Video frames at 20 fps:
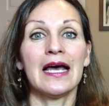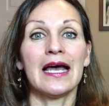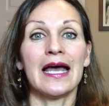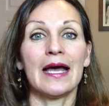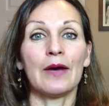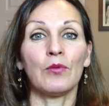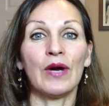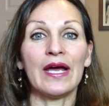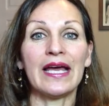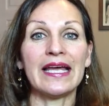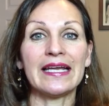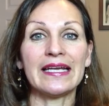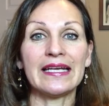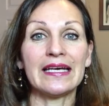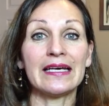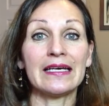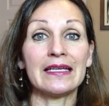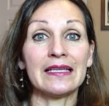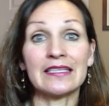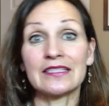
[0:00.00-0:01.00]
when
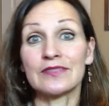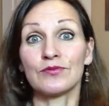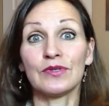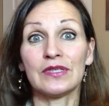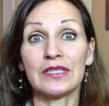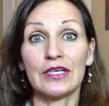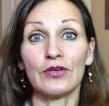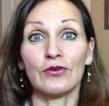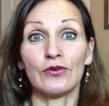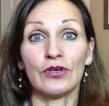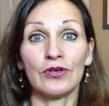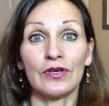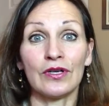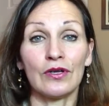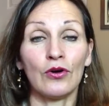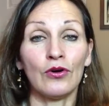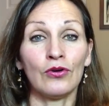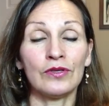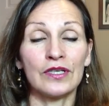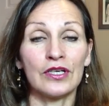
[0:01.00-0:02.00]
it's really your
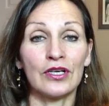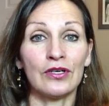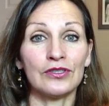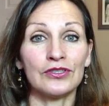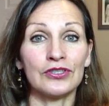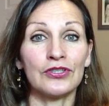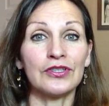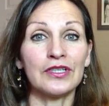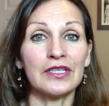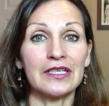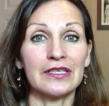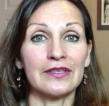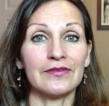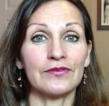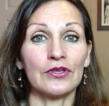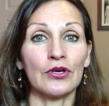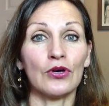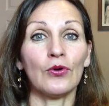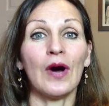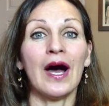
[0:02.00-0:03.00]
only alternative,
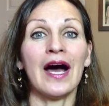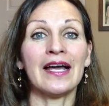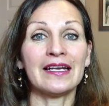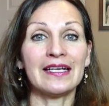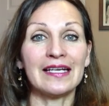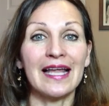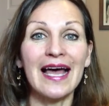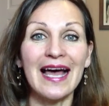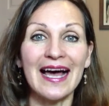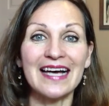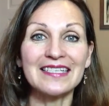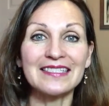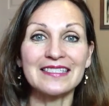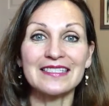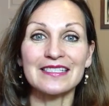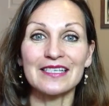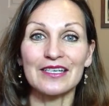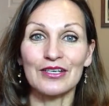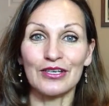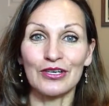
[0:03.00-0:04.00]
though,
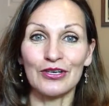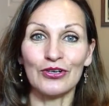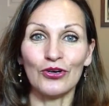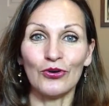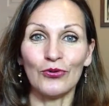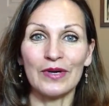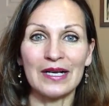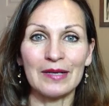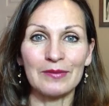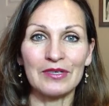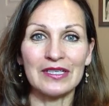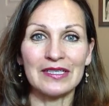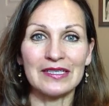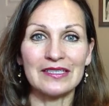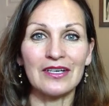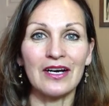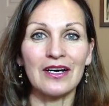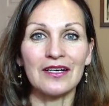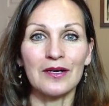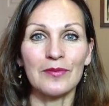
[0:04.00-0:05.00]
unless, you know what I'm going to
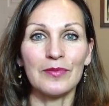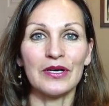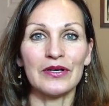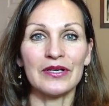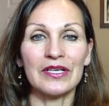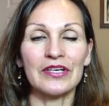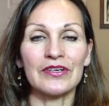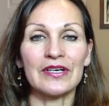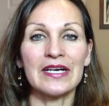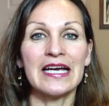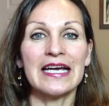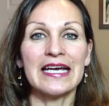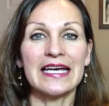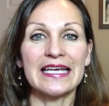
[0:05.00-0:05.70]
talk about here.